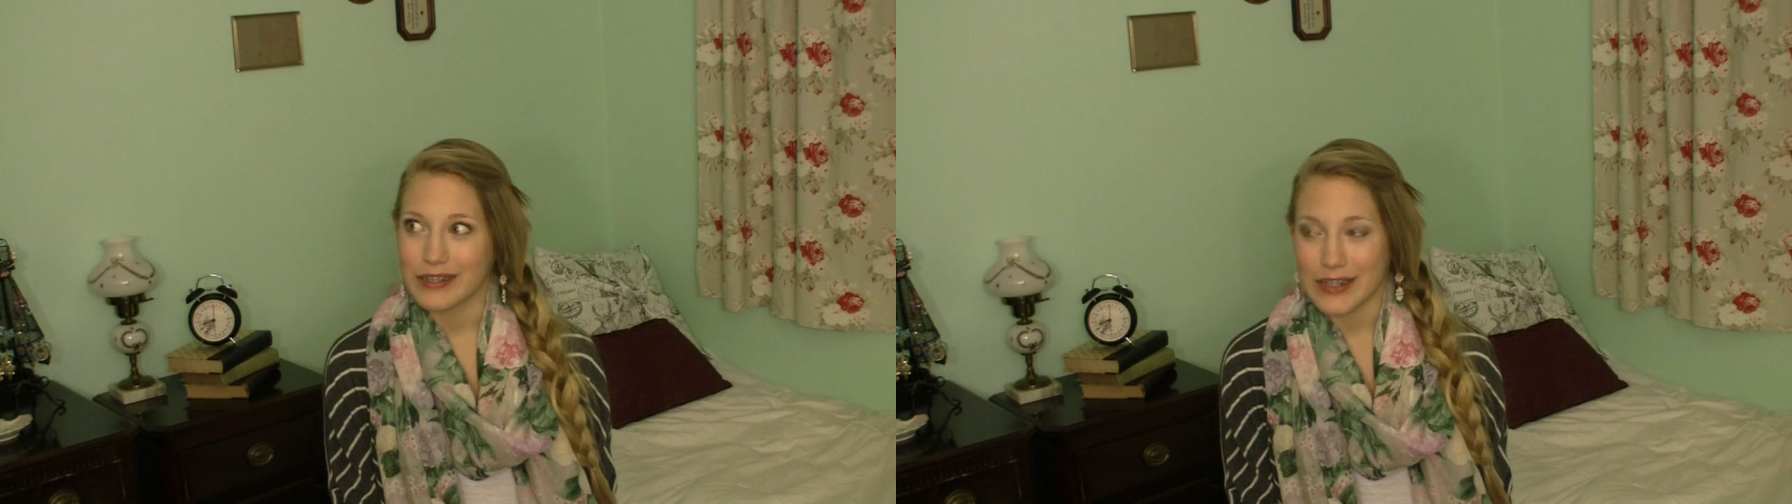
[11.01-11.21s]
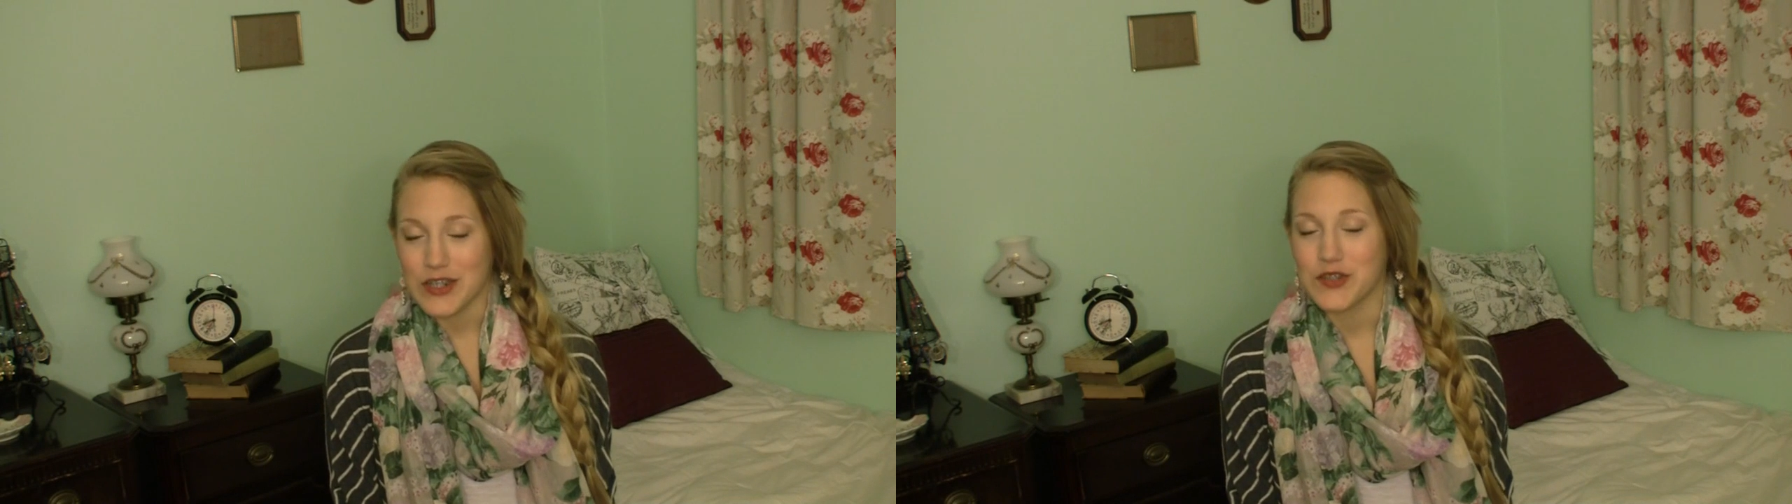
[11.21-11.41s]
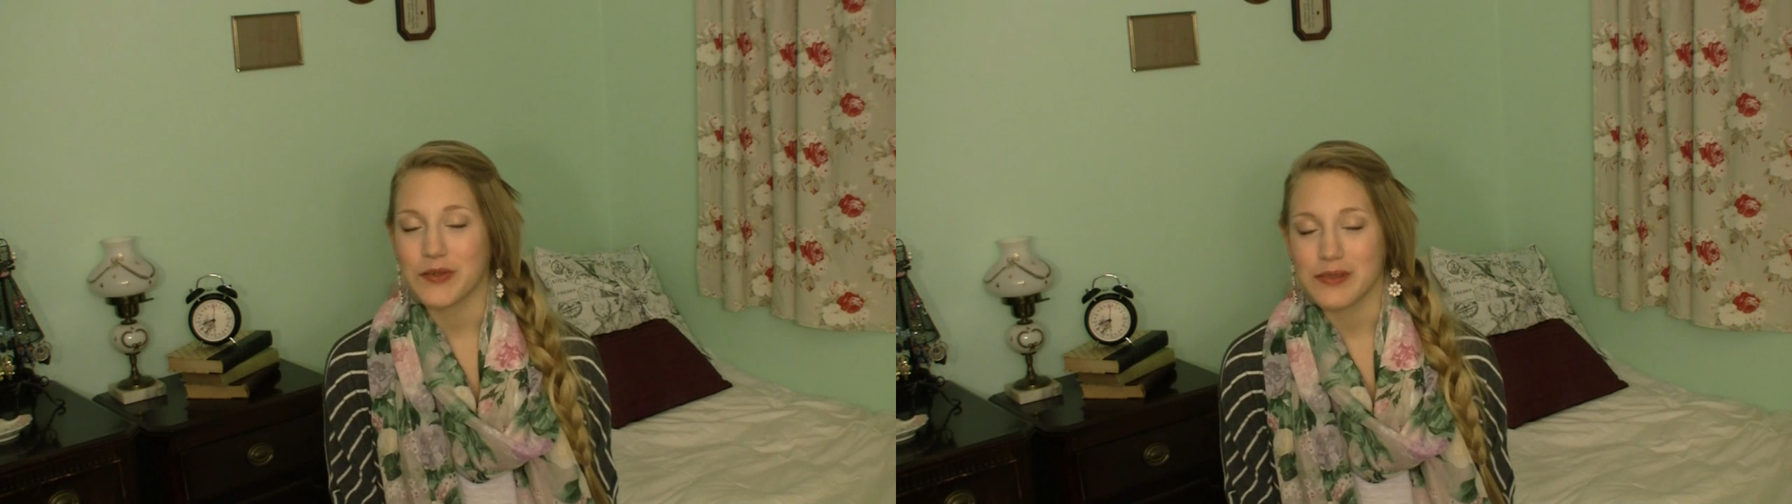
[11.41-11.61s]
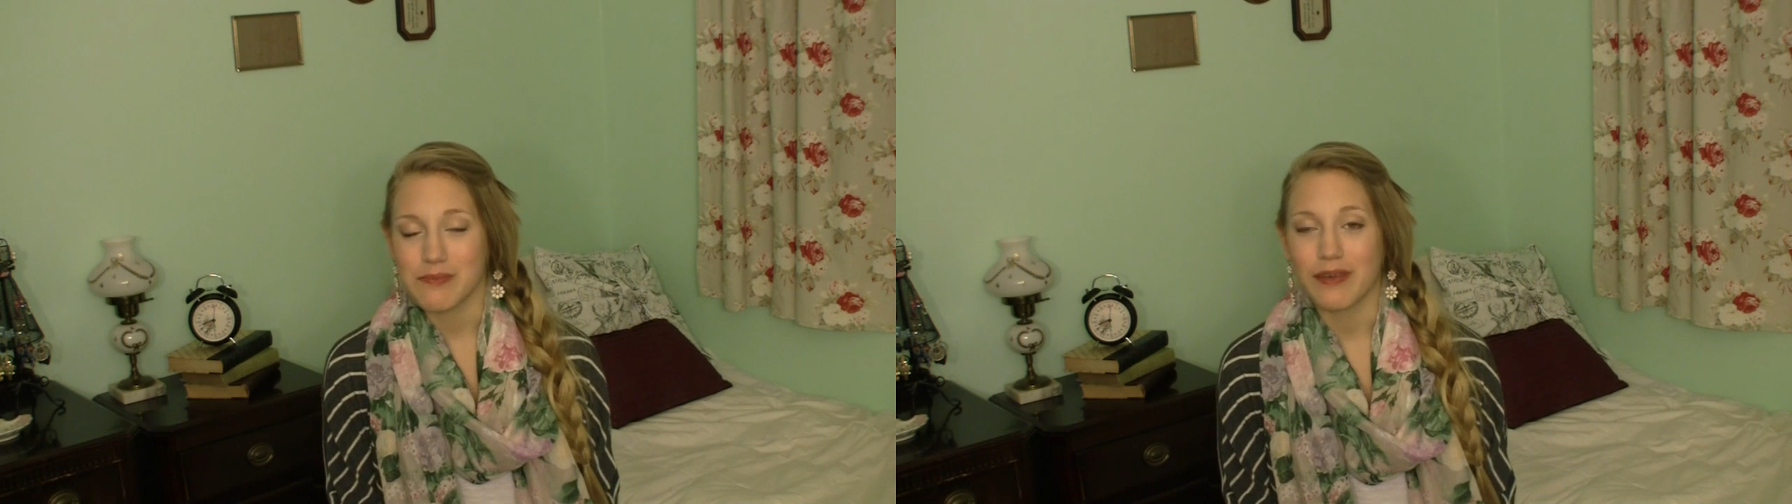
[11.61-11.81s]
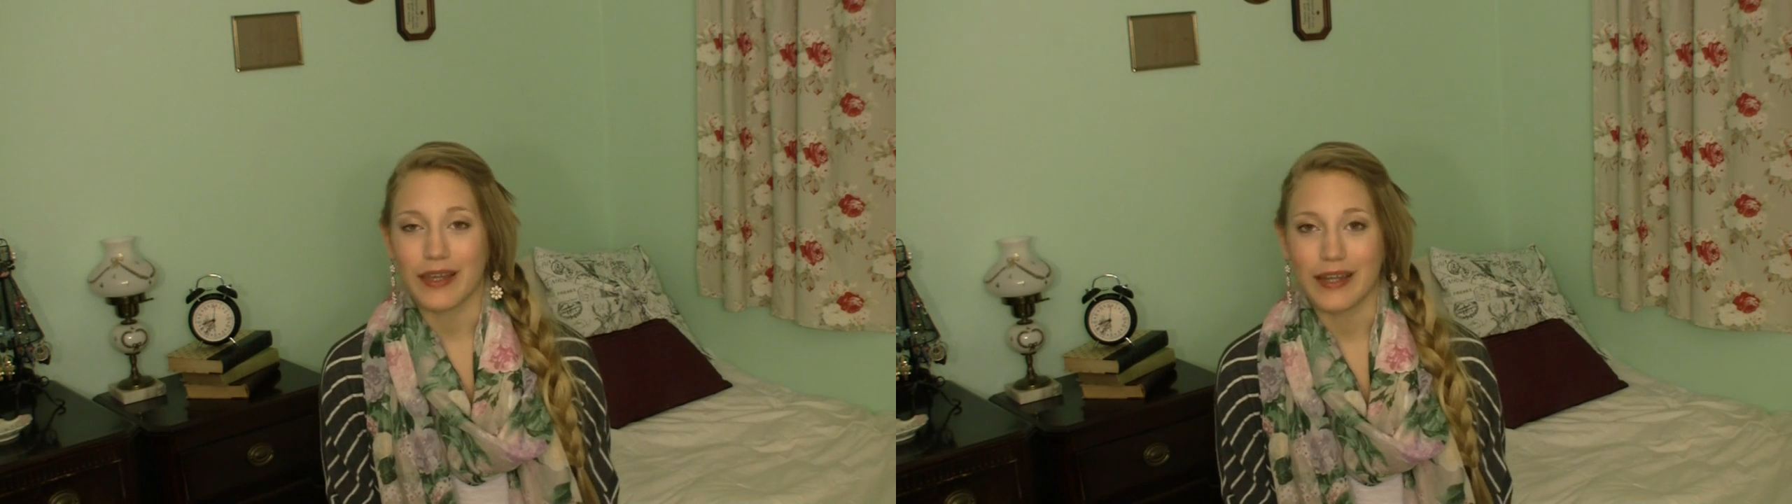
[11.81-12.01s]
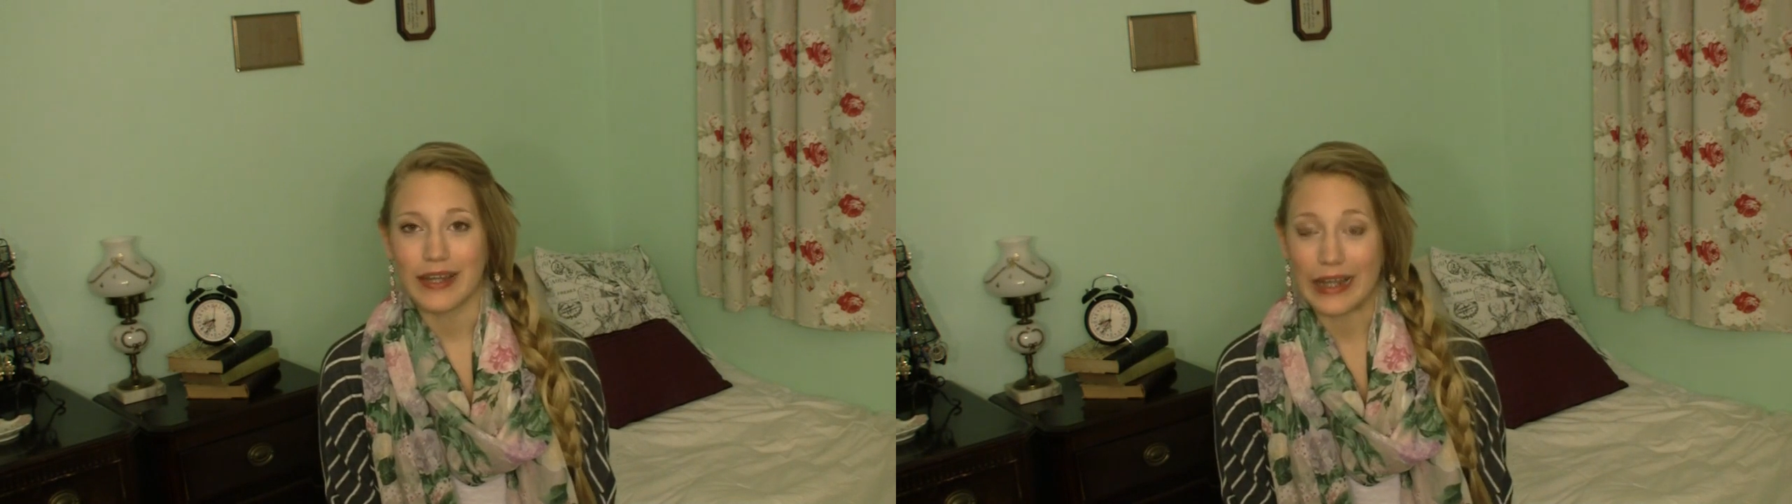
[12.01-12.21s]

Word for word: tend to explain